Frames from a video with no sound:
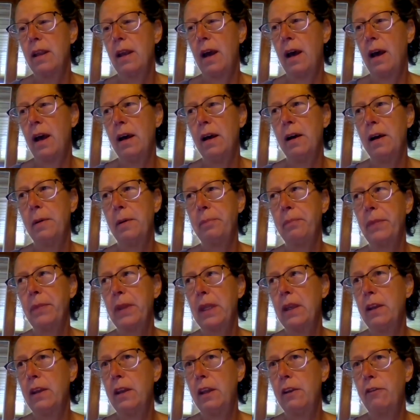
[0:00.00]
Um,
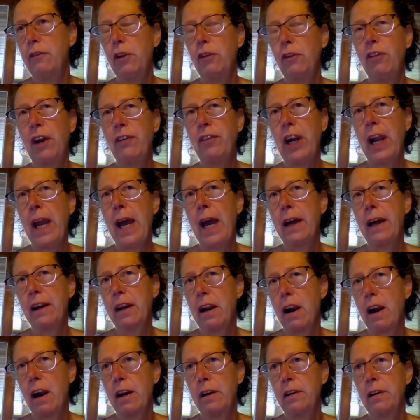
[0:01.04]
if you've ever had a
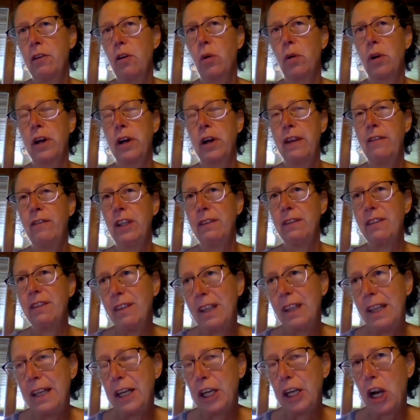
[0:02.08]
garden or even
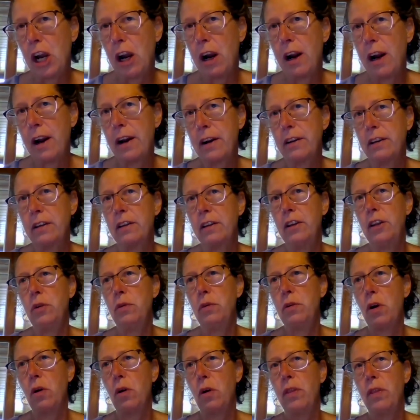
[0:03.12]
seen a garden, you
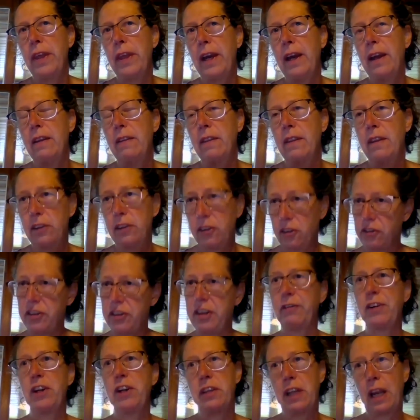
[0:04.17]
know that there's
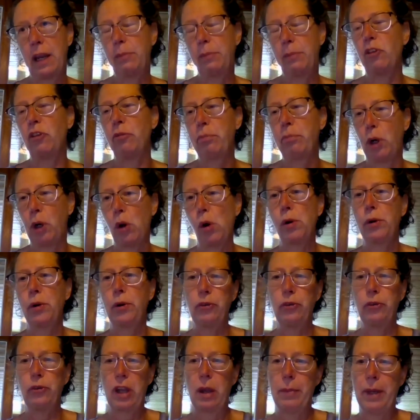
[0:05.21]
different types of
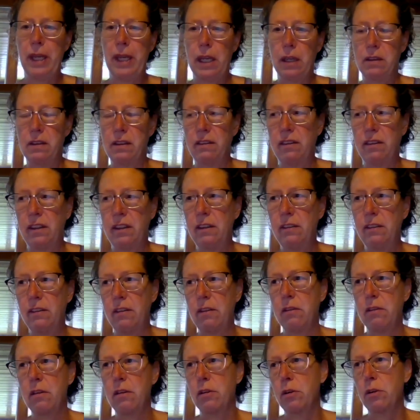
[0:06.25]
produce coming into
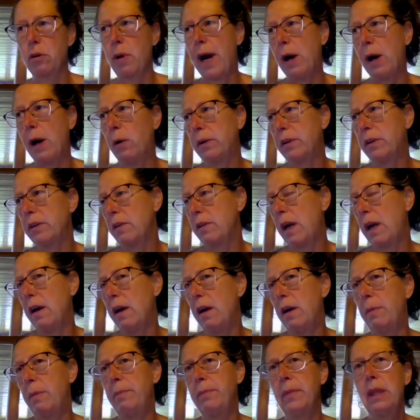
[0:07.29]
season throughout
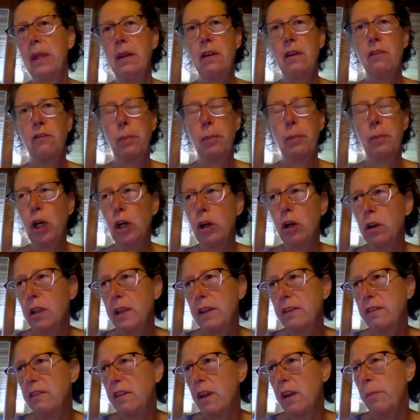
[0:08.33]
um, from early
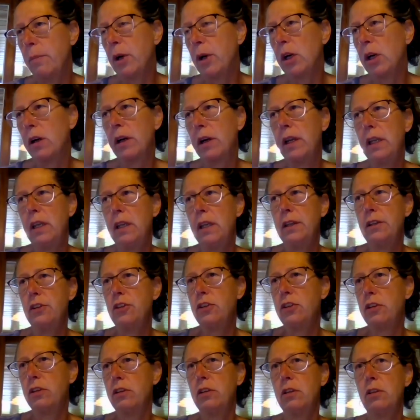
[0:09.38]
summer
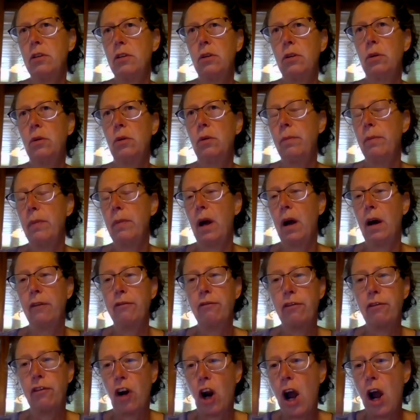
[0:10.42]
into a
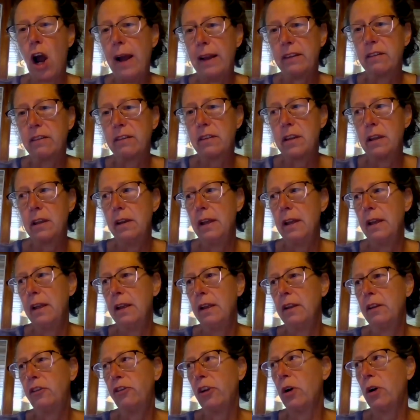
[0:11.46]
frost.
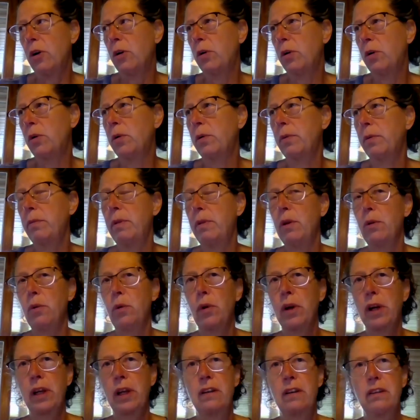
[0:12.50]
So you,
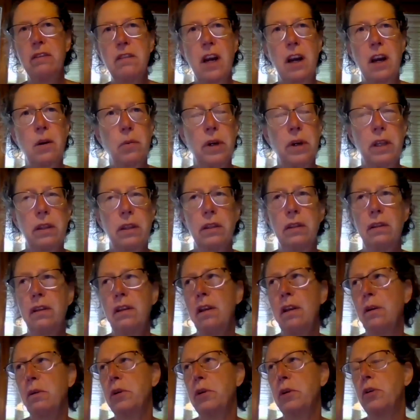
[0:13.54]
we're going to start with you
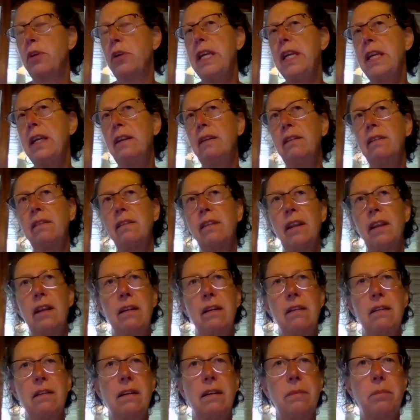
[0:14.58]
know greens
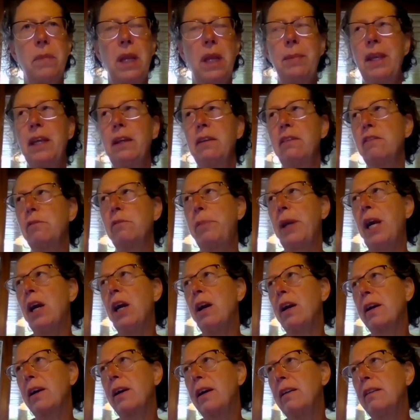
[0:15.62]
and maybe
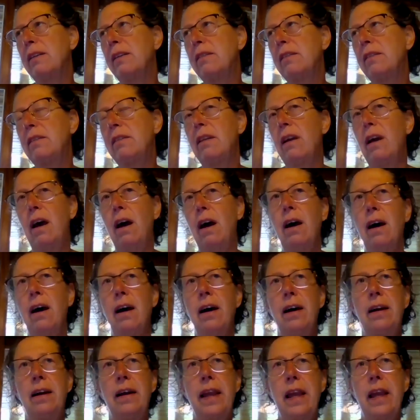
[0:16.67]
asparagus,
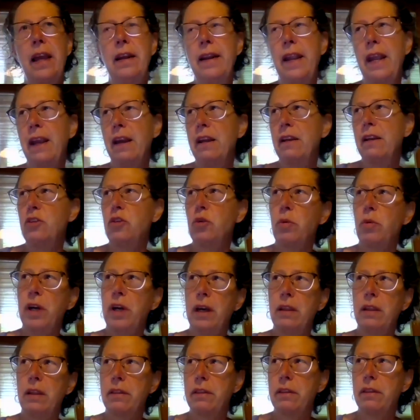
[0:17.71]
uh, and end
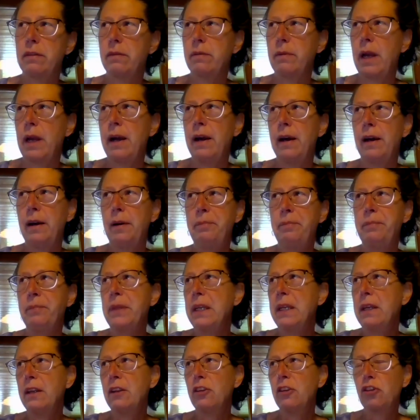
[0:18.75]
with um,
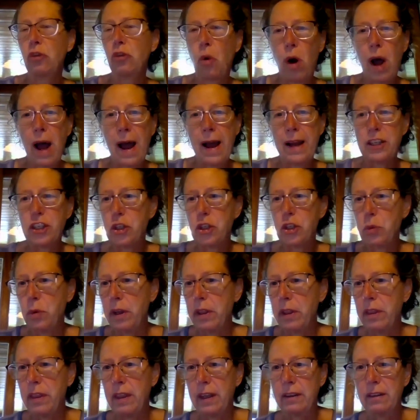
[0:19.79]
squash
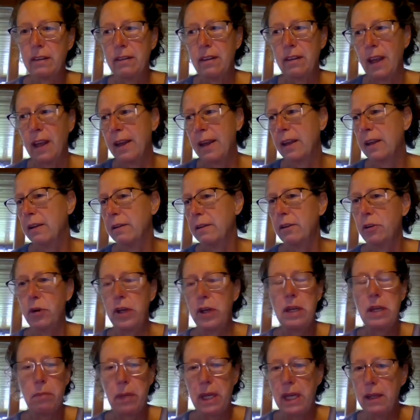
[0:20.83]
with things like
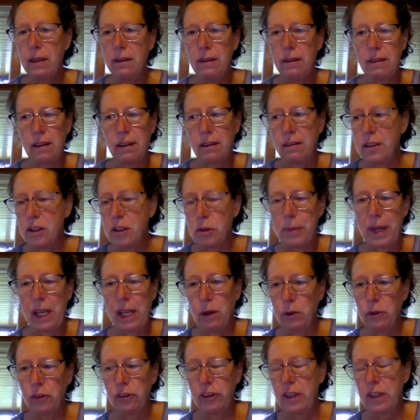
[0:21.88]
green beans and
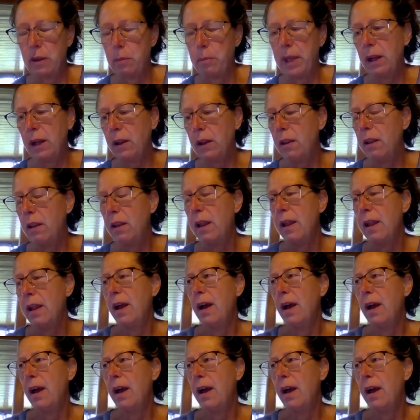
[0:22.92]
tomatoes in the middle.